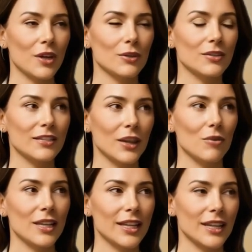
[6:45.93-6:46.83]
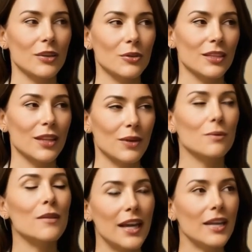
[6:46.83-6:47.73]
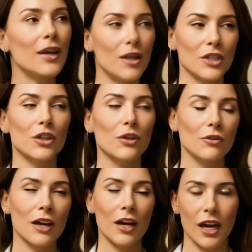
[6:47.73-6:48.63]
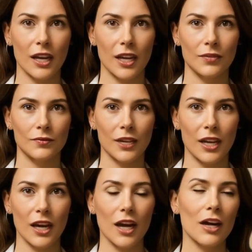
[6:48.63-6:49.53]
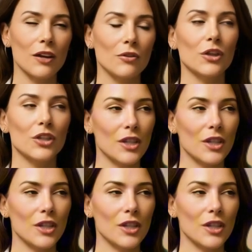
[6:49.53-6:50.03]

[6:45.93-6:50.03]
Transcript: That's where the next technique comes in, one that's all about managing desire,